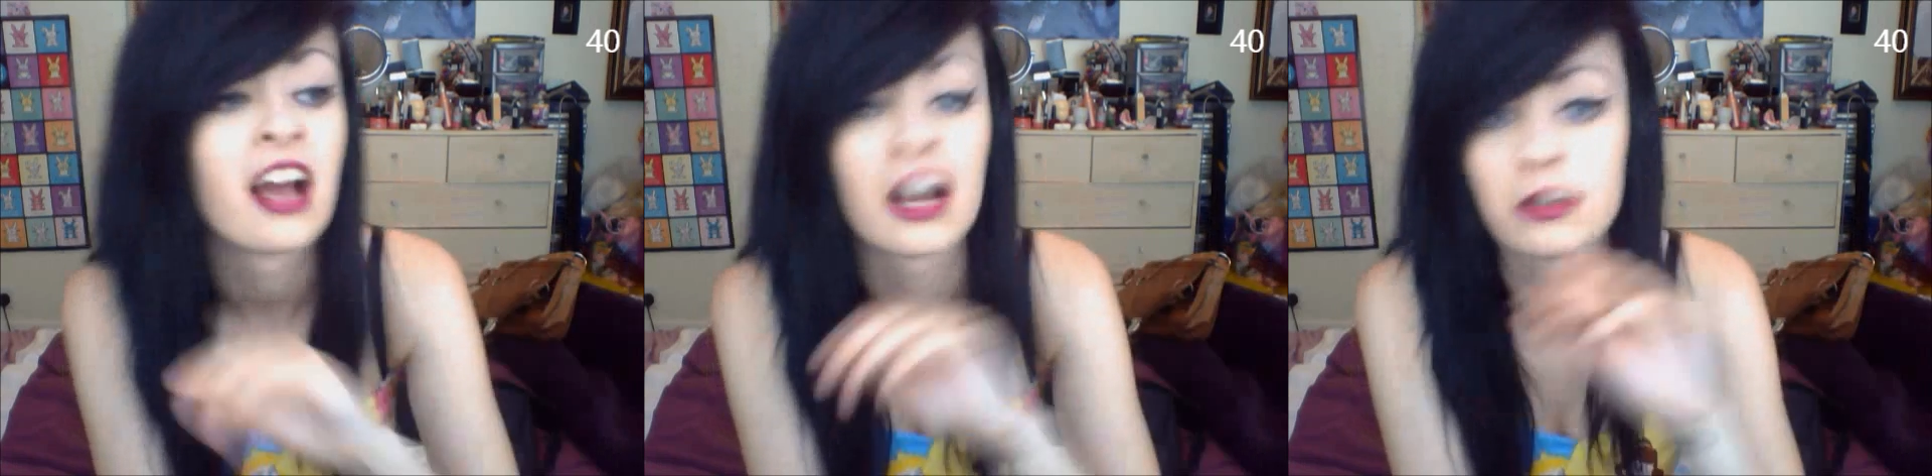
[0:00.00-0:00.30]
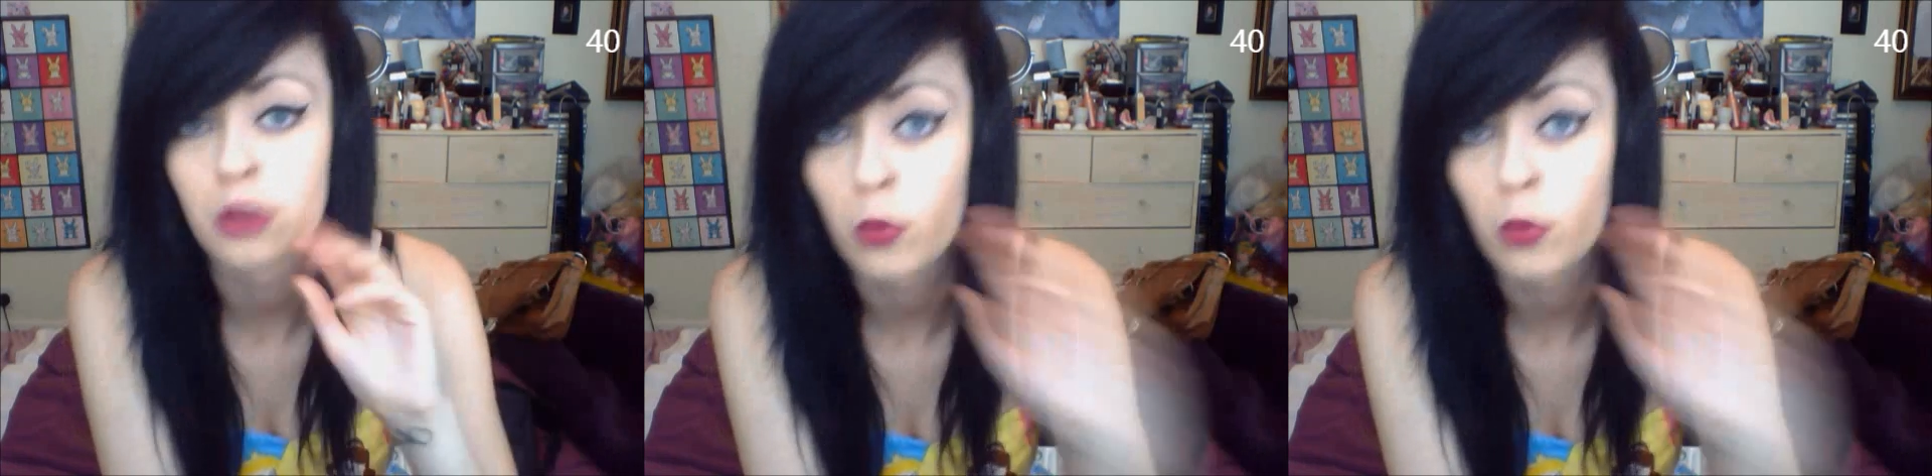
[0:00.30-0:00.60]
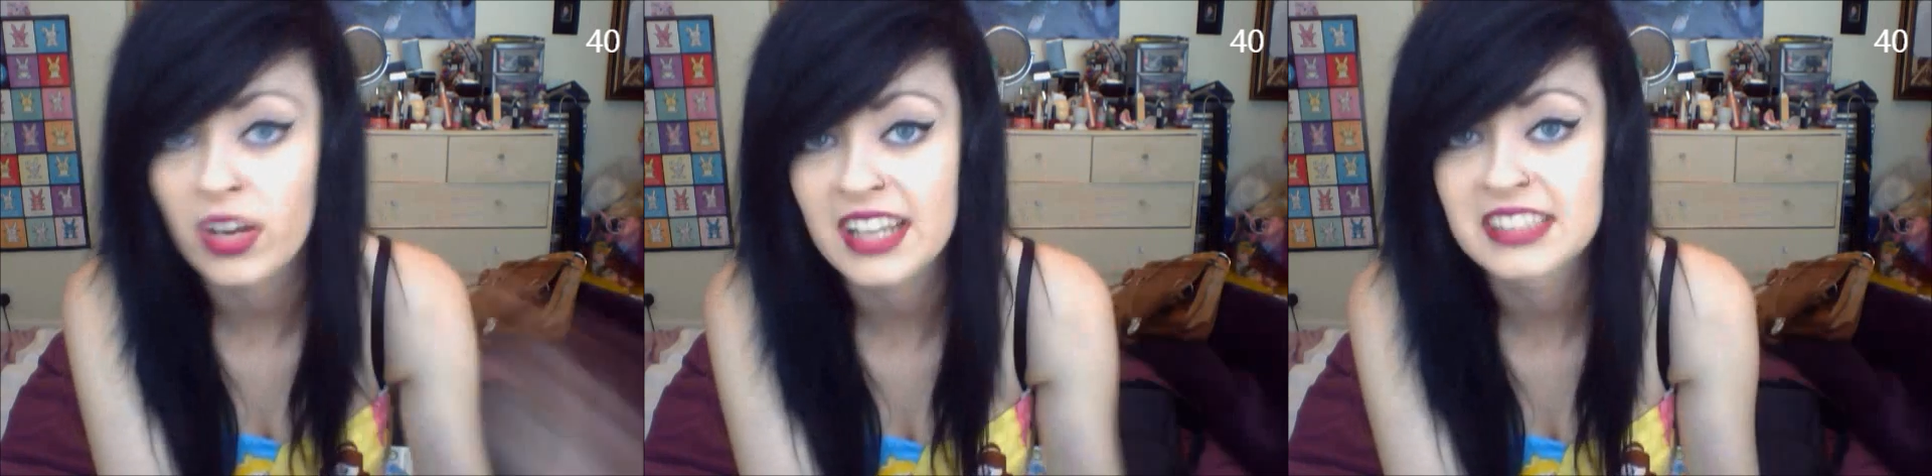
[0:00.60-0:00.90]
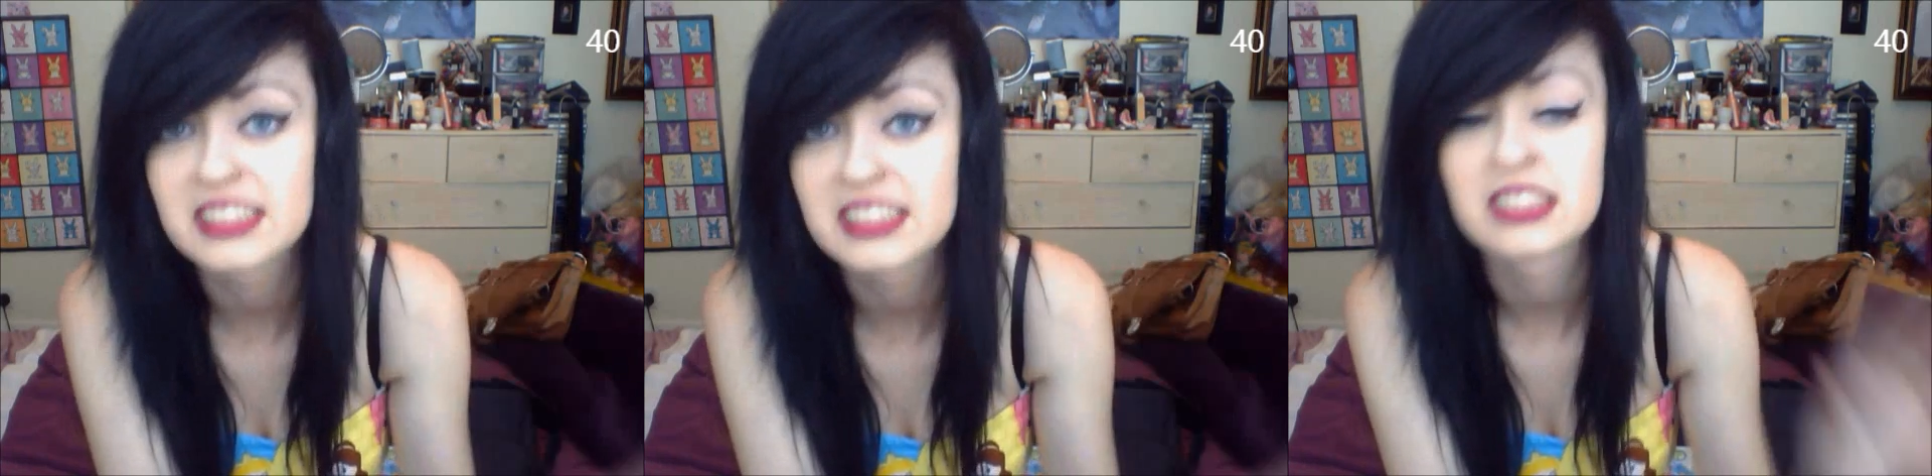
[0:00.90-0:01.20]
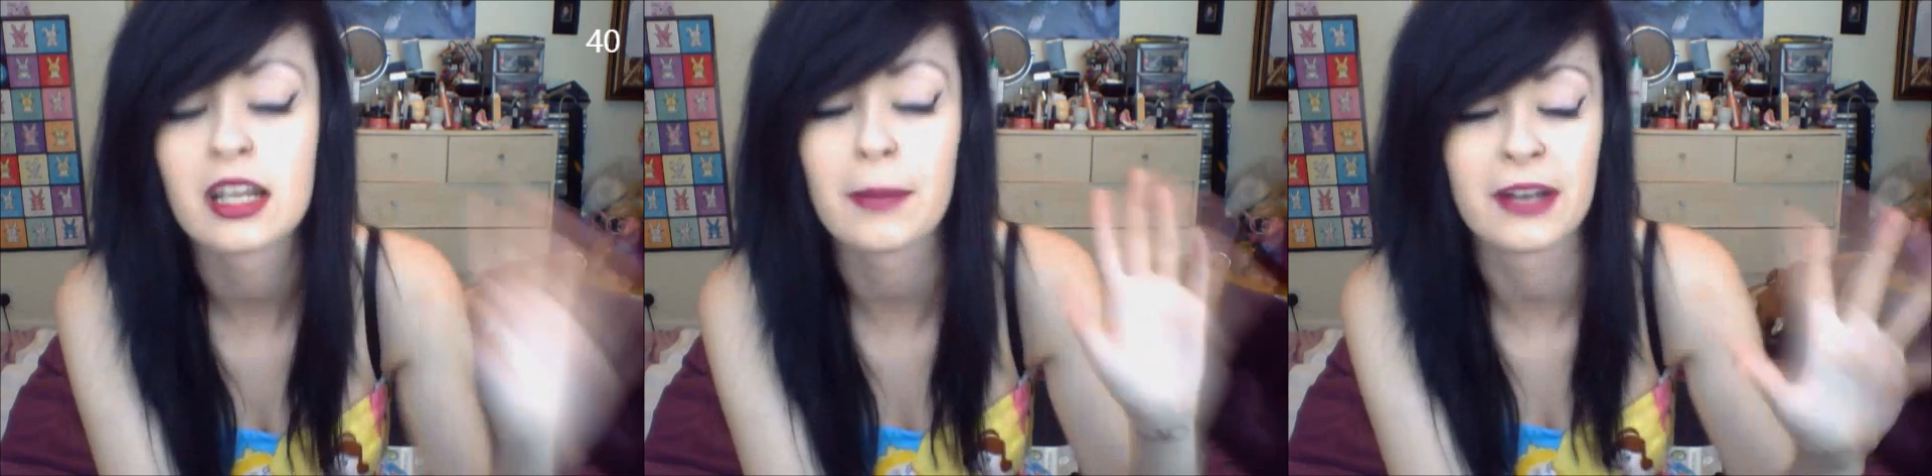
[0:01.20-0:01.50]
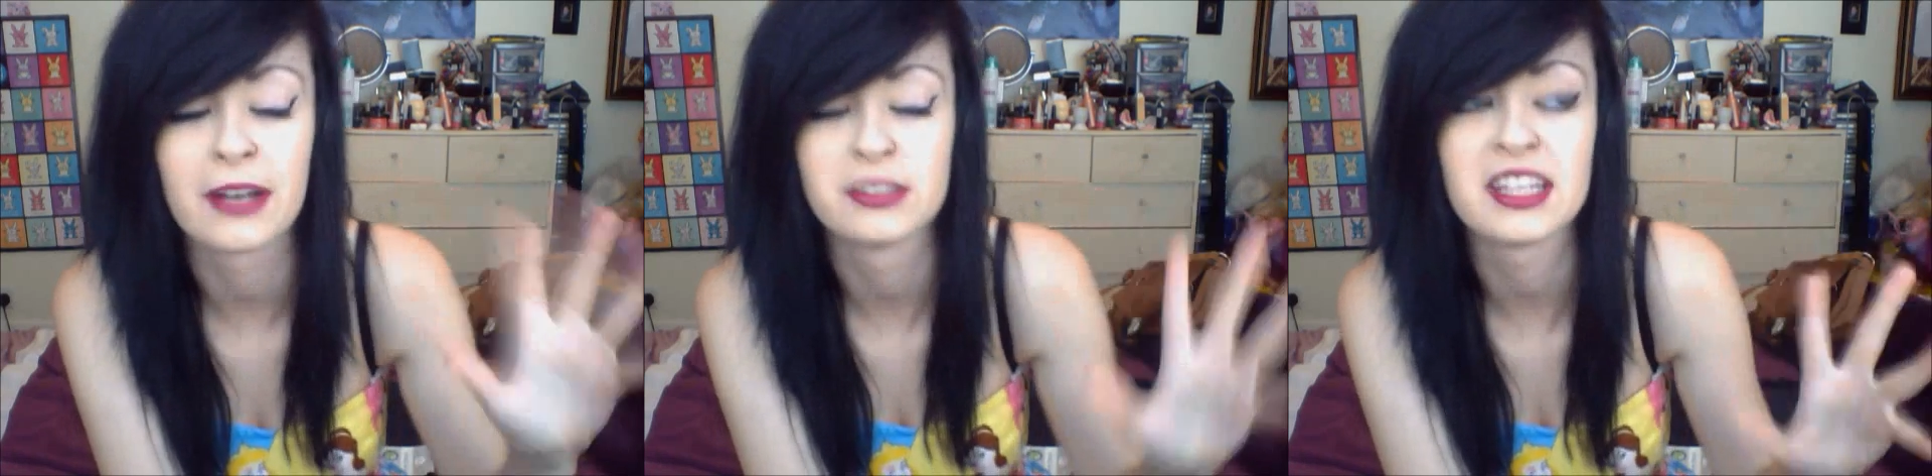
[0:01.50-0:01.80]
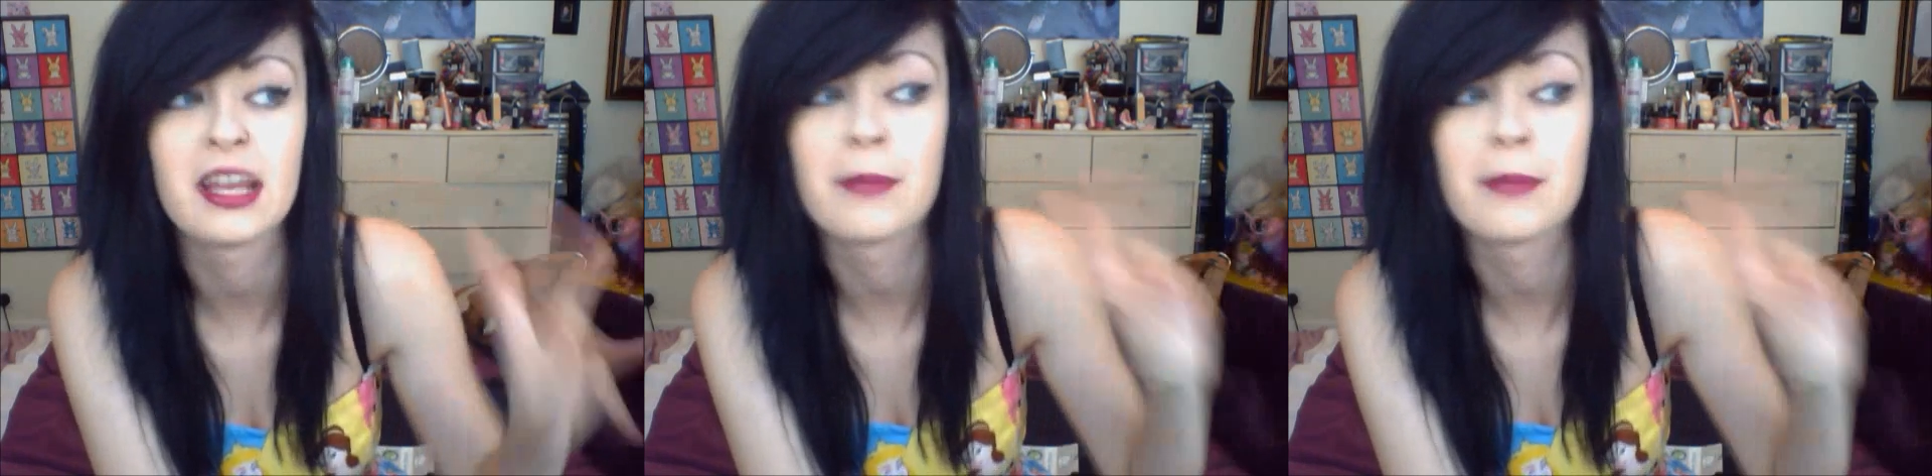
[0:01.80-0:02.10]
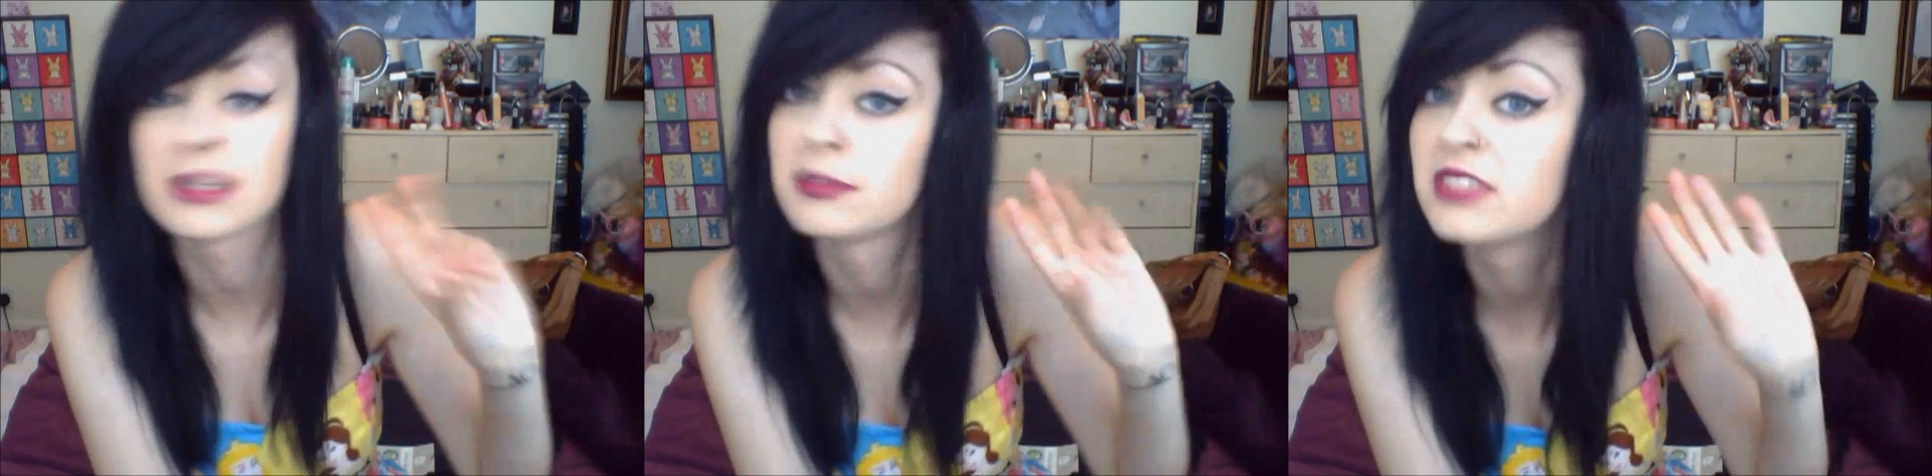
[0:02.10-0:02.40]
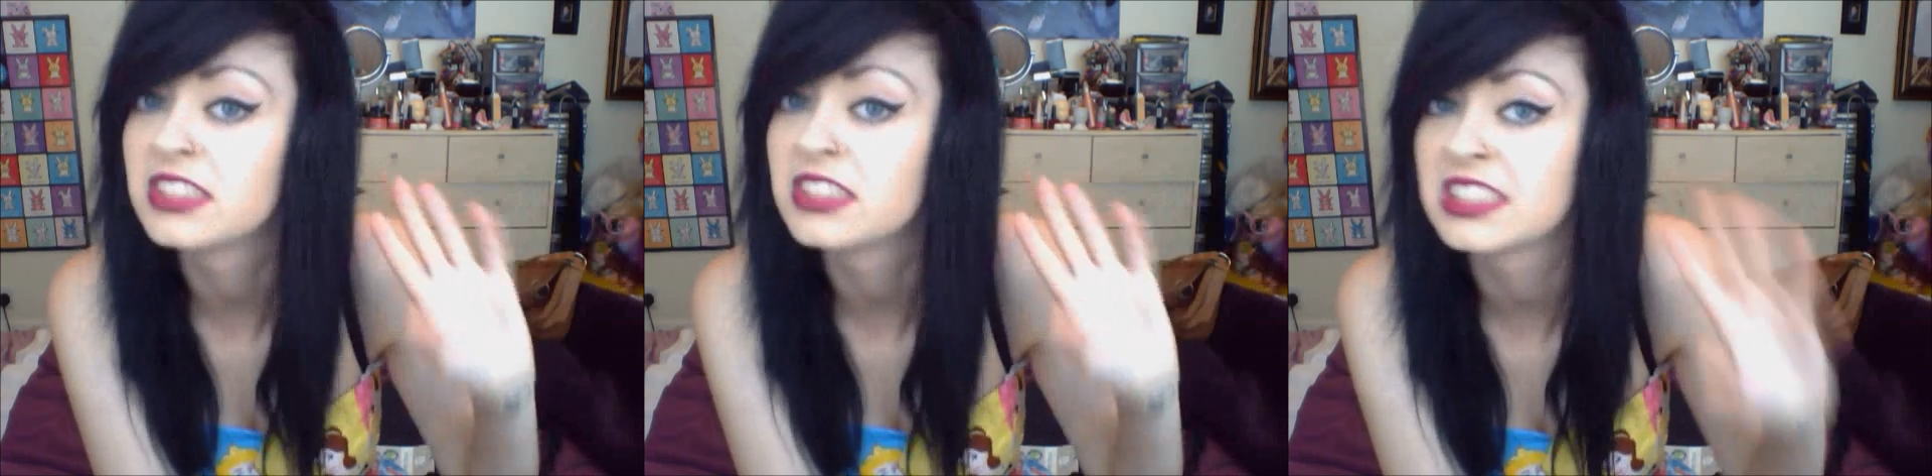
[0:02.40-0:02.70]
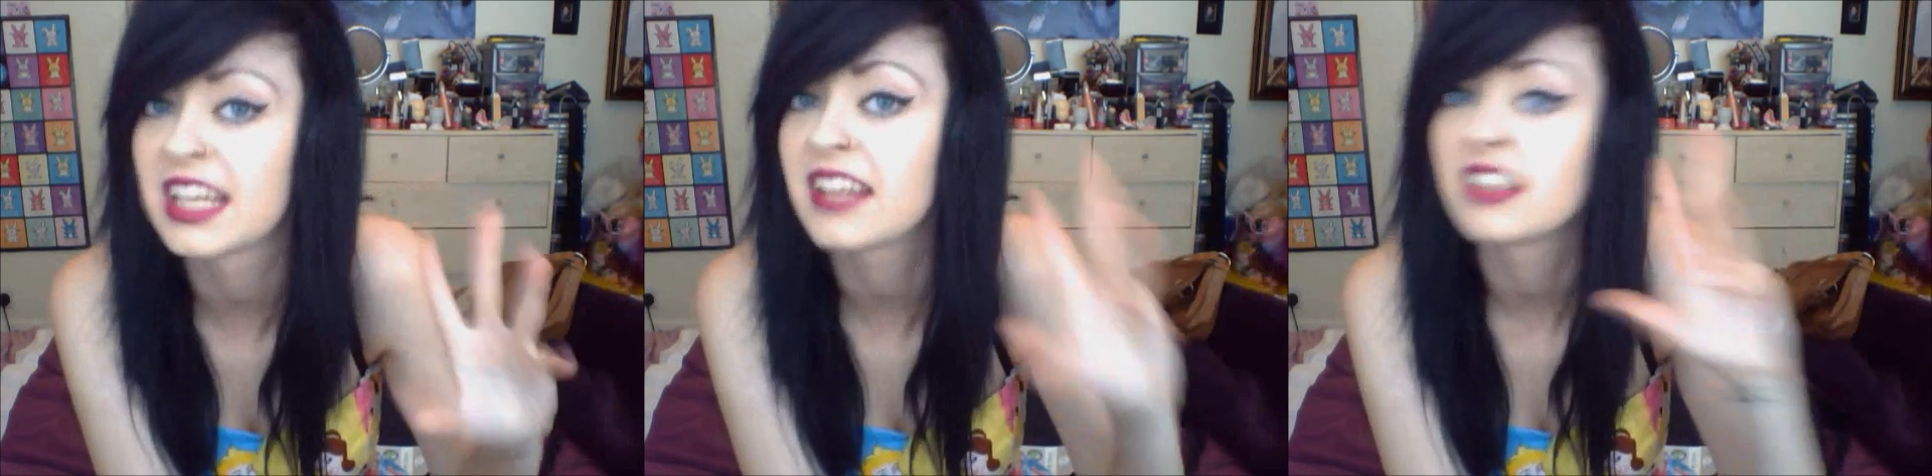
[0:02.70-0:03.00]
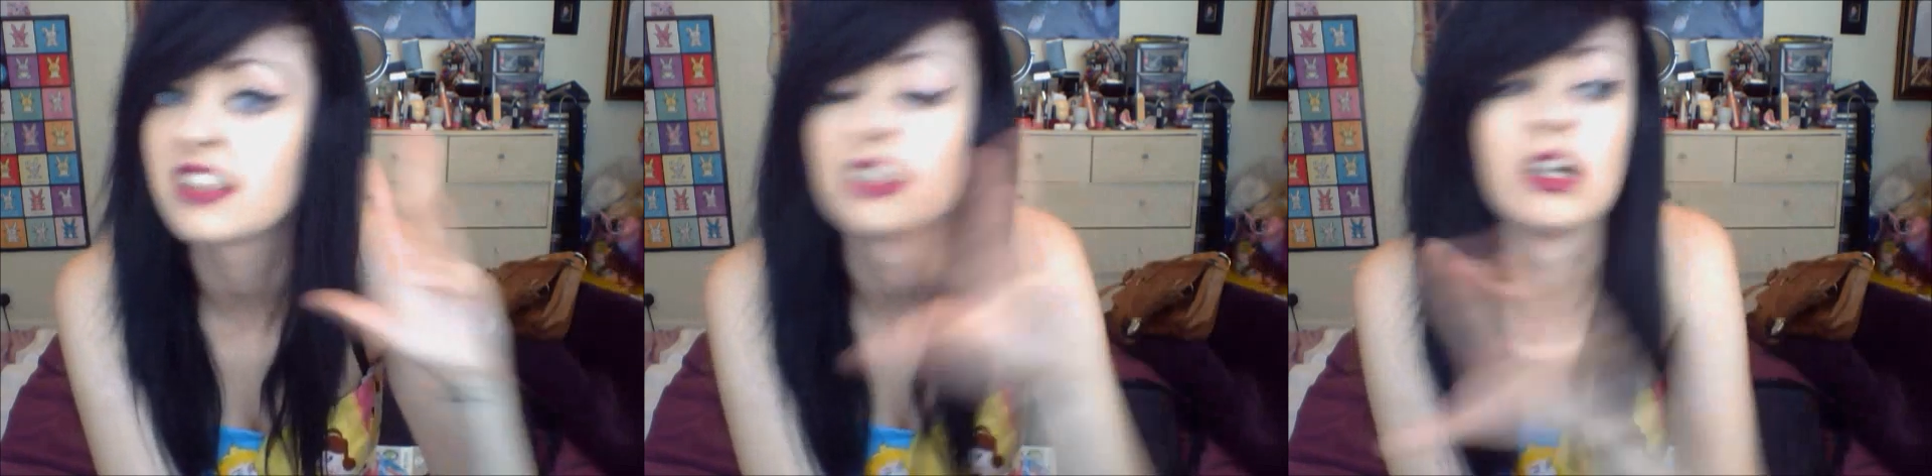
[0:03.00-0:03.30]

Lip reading: I don't know what it is about it. It makes me feel sick.